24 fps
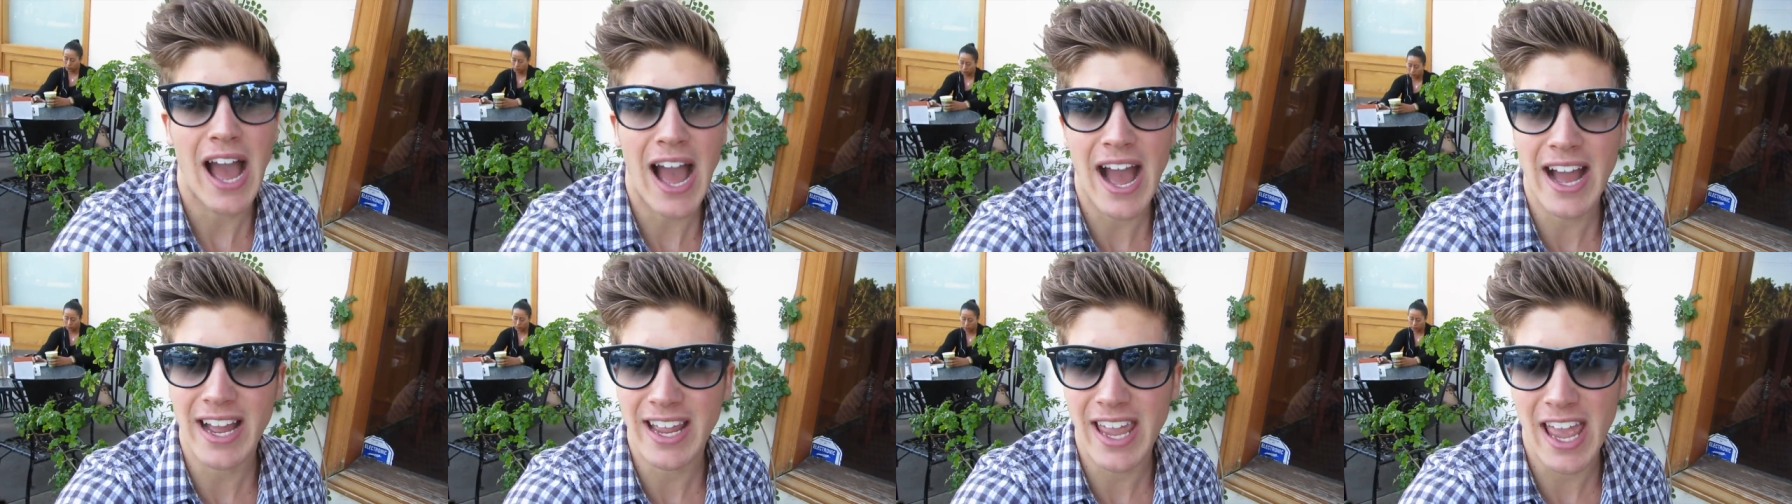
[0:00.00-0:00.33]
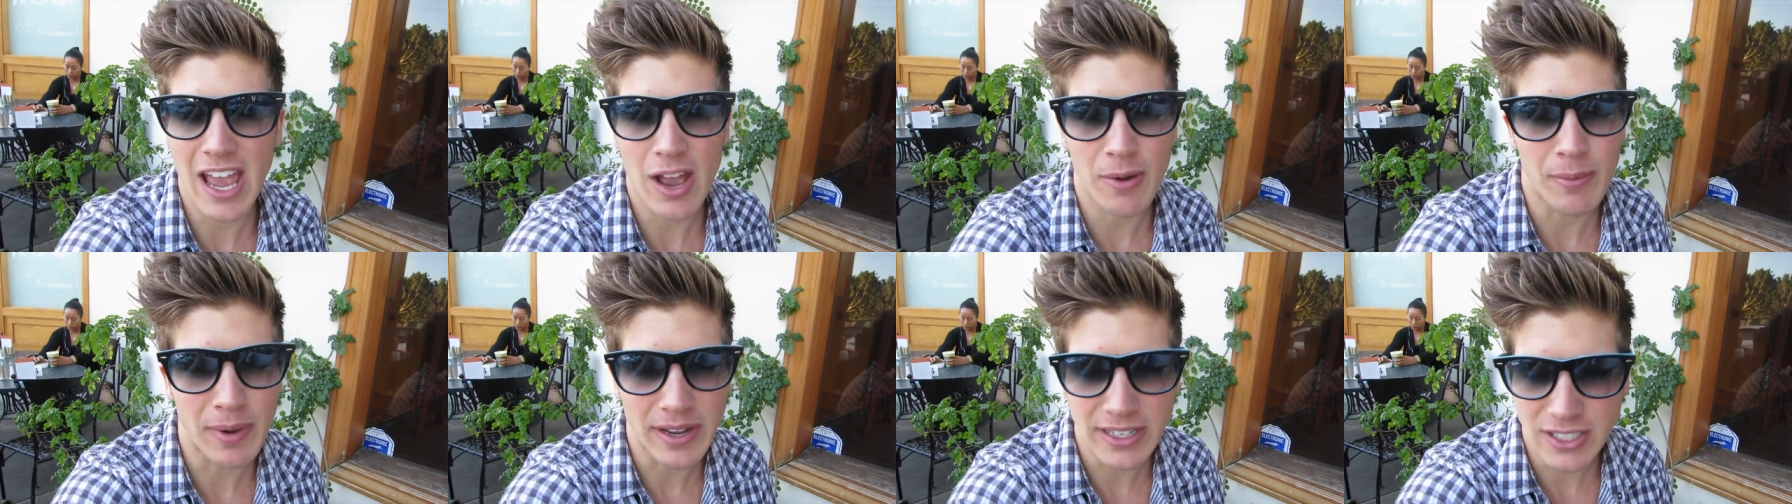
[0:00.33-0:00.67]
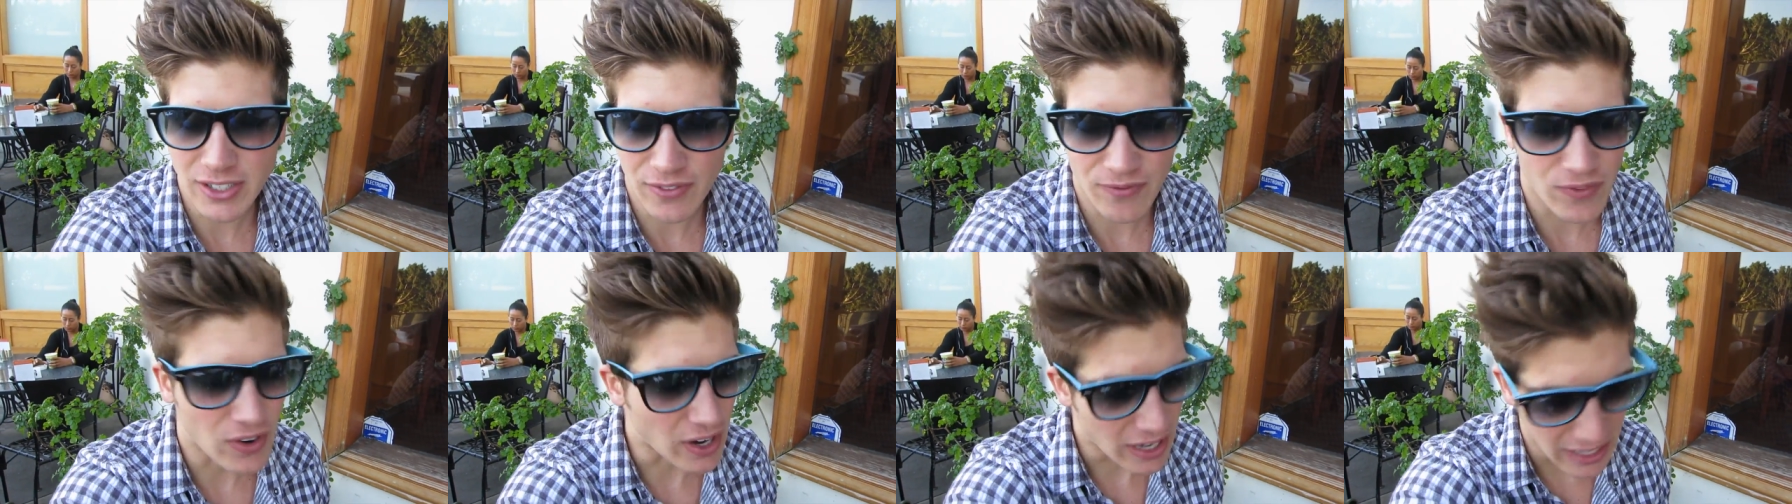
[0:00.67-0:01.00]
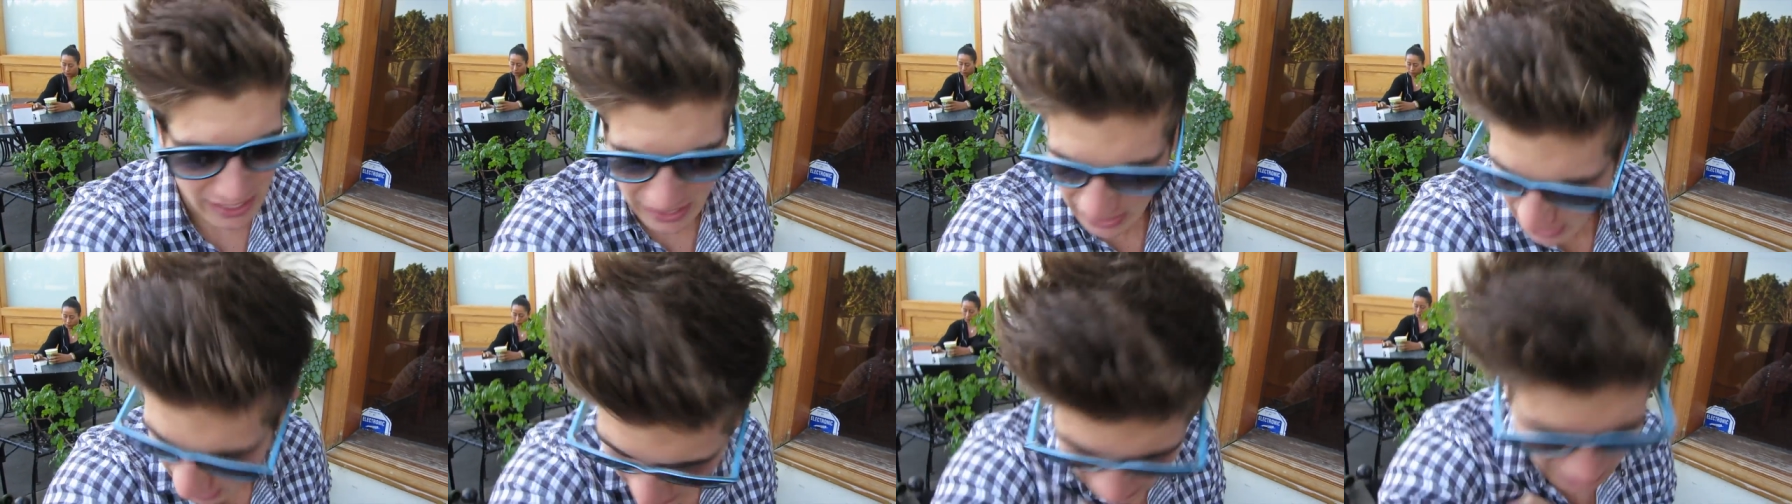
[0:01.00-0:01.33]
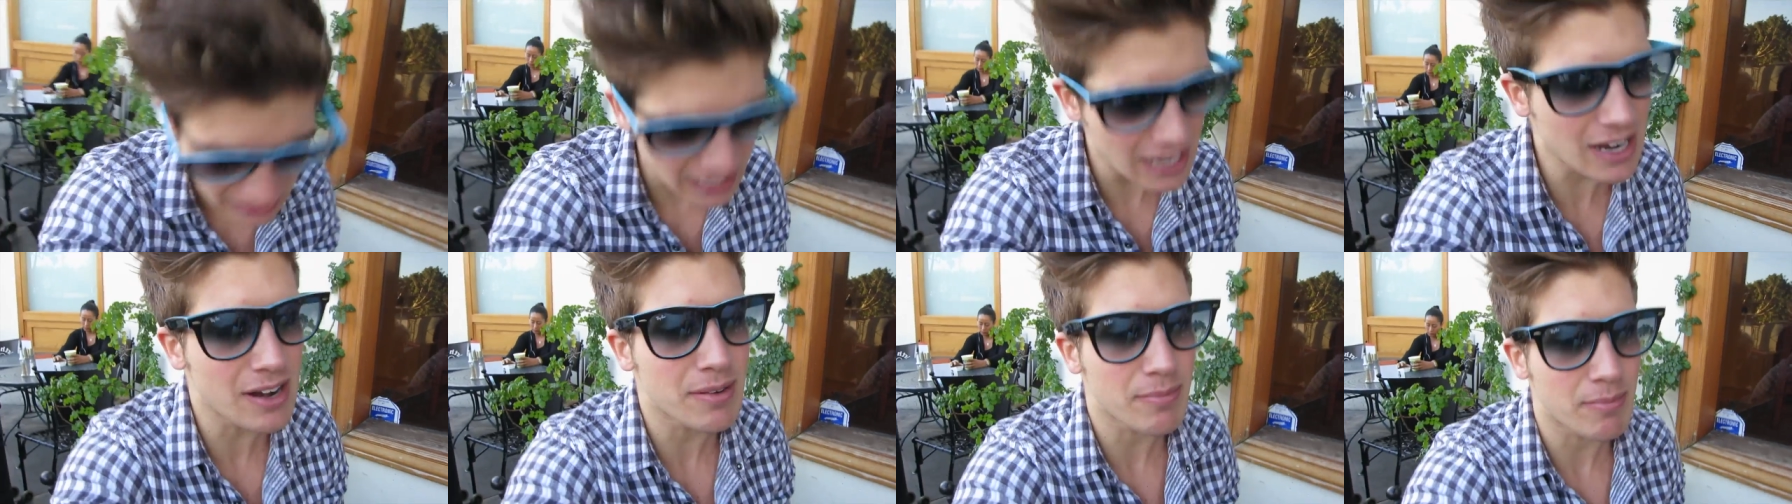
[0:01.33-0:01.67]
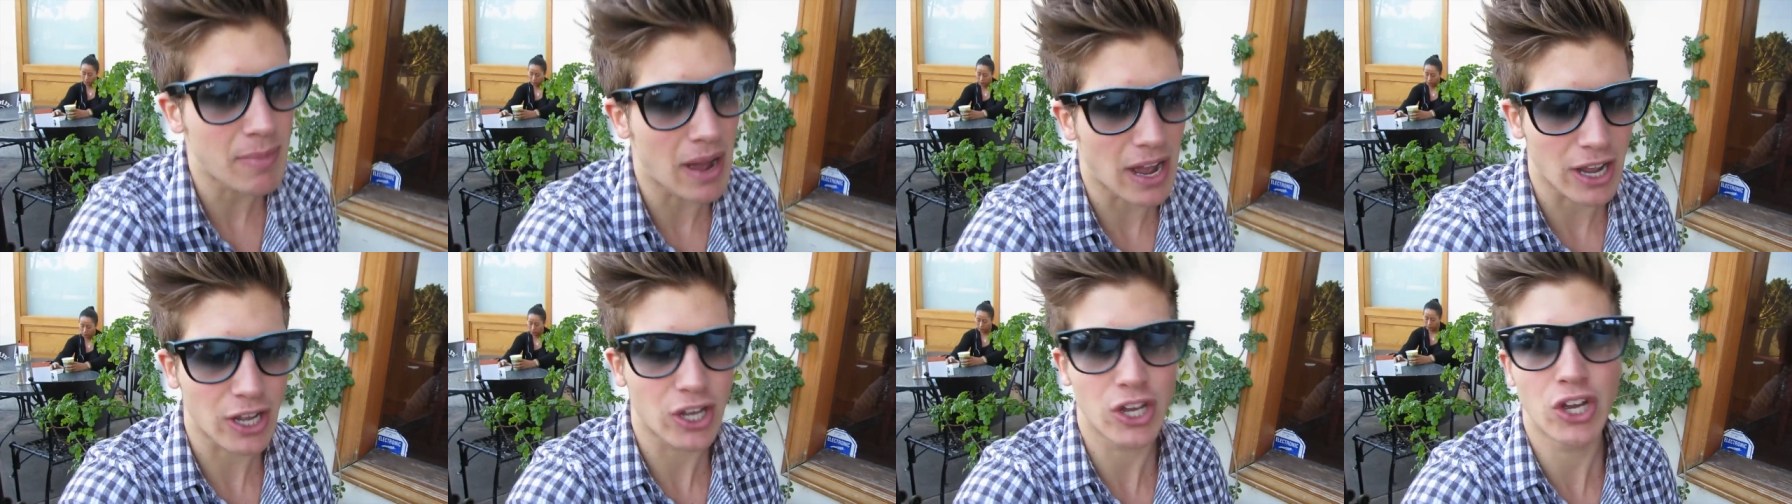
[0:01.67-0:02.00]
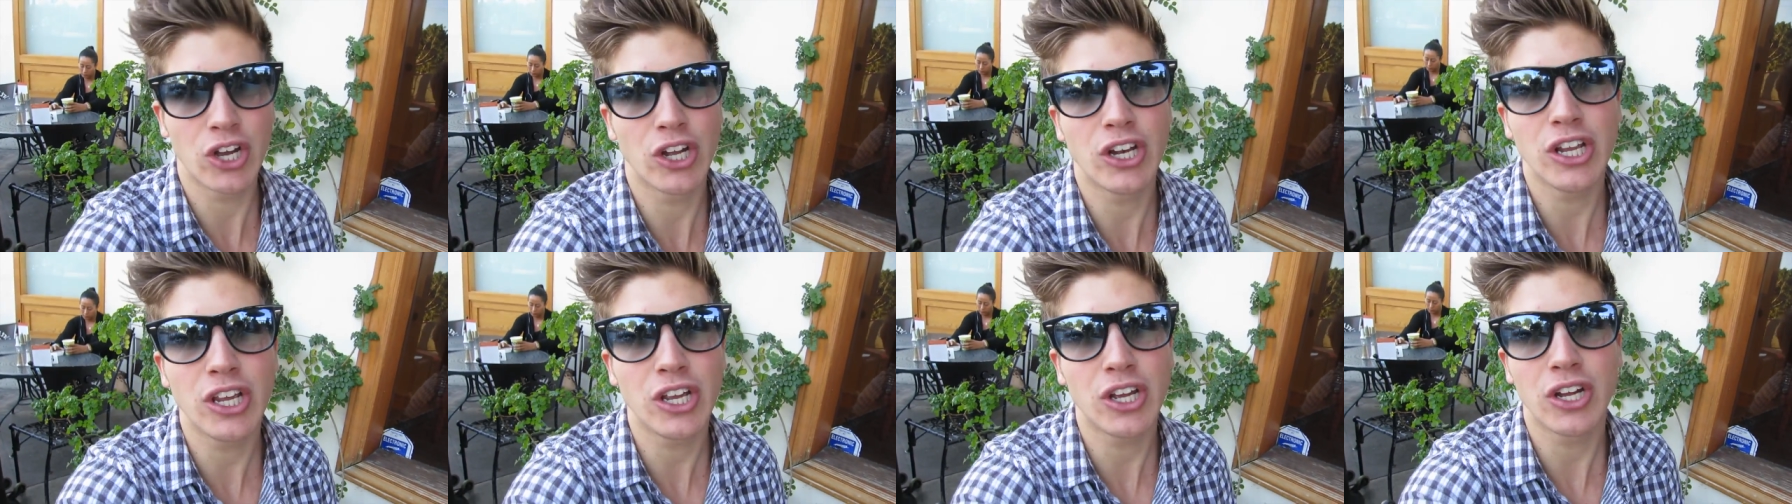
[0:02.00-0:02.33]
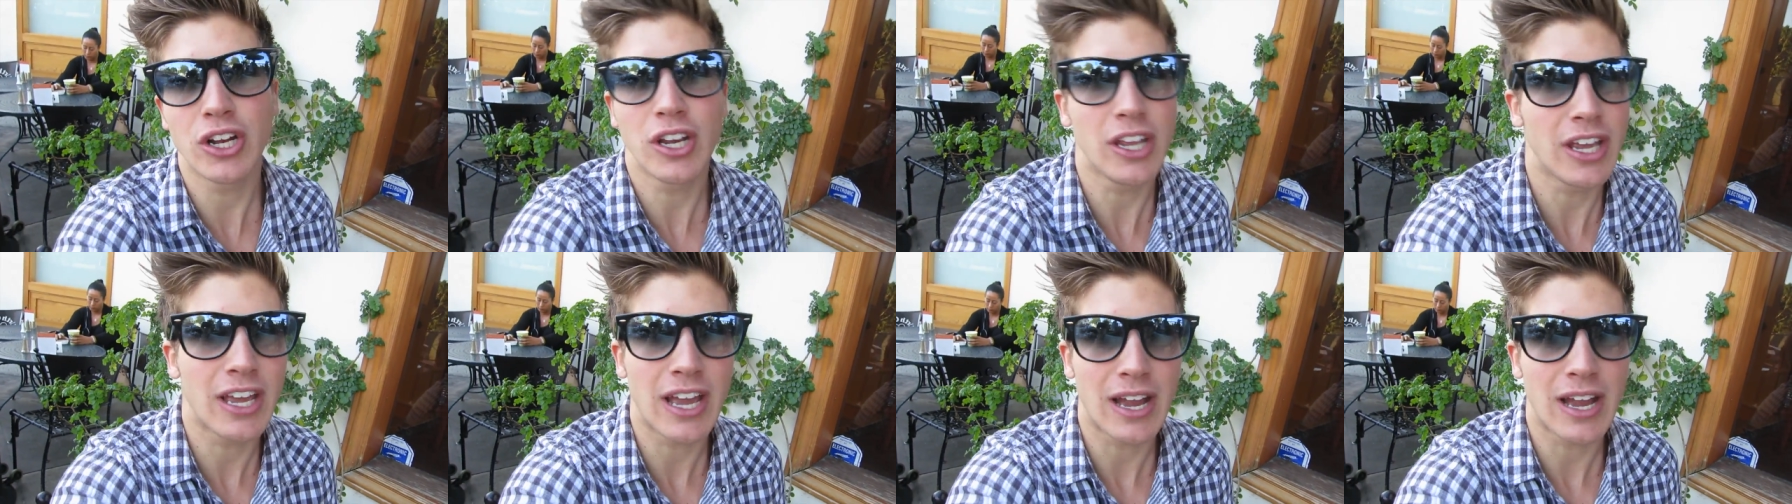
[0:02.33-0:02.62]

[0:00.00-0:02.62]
I can't wait to freaking eat my goody goody